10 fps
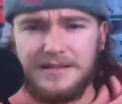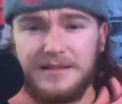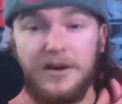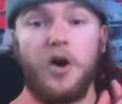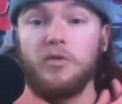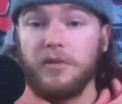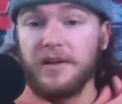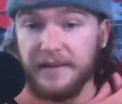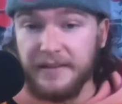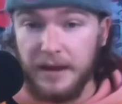Oh,
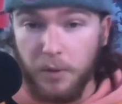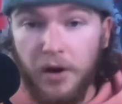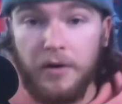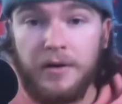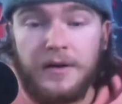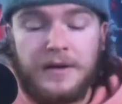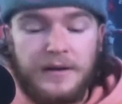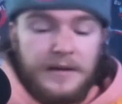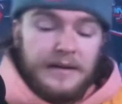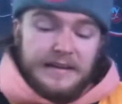really? They were.
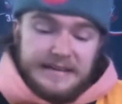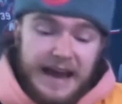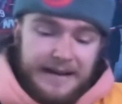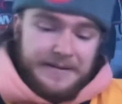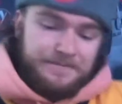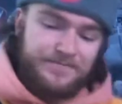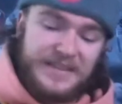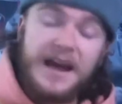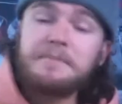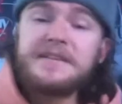Yeah,
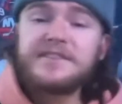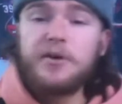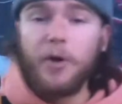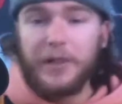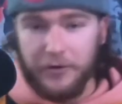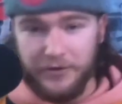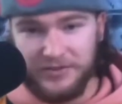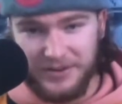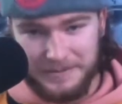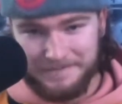the Edmonton
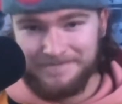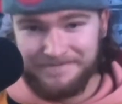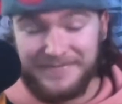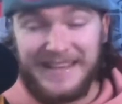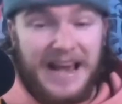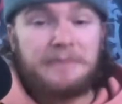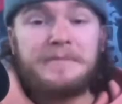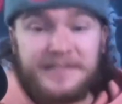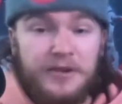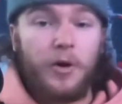Oilers. The
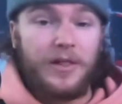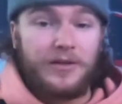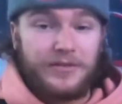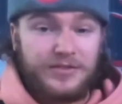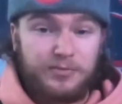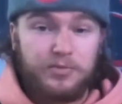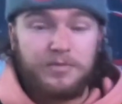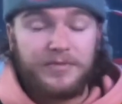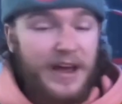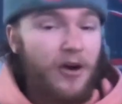Edmonton Oilers.
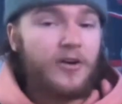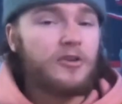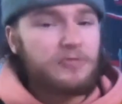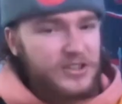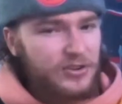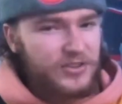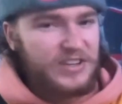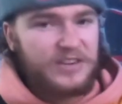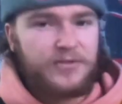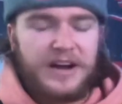They aren't an original
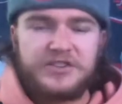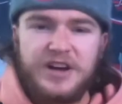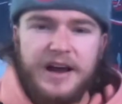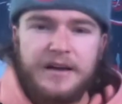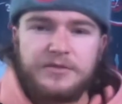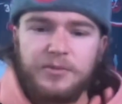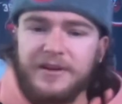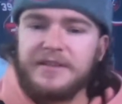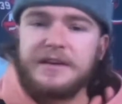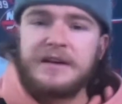six franchise, one
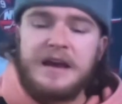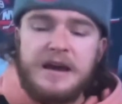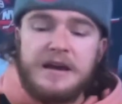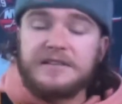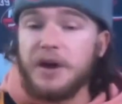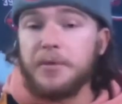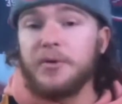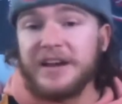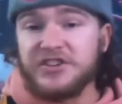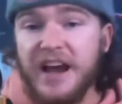of the
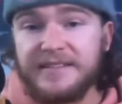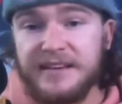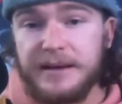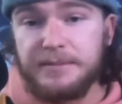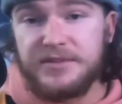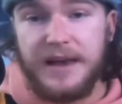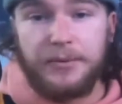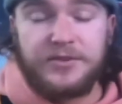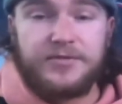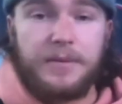WHA teams that
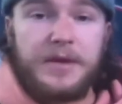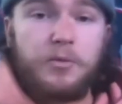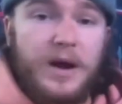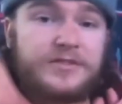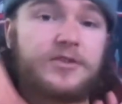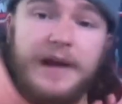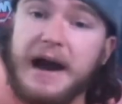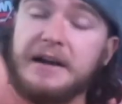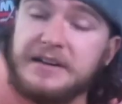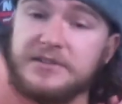was from the Western
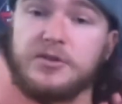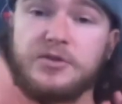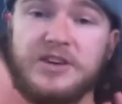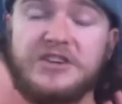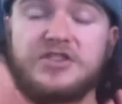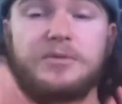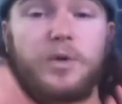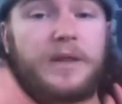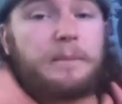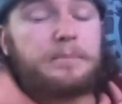Hockey Association,
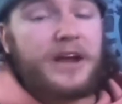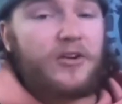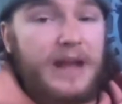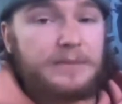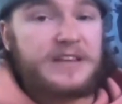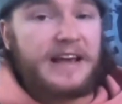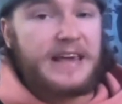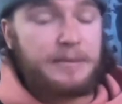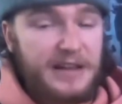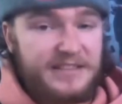one of the bigger names that
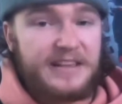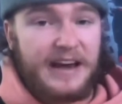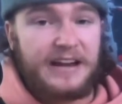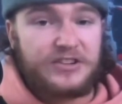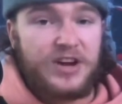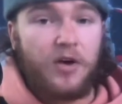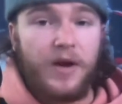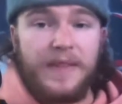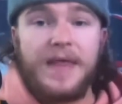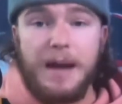came into the NHL
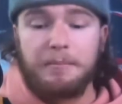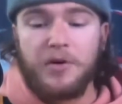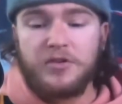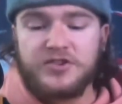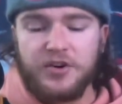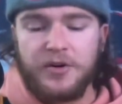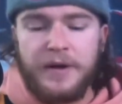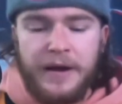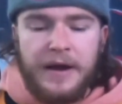in that merger.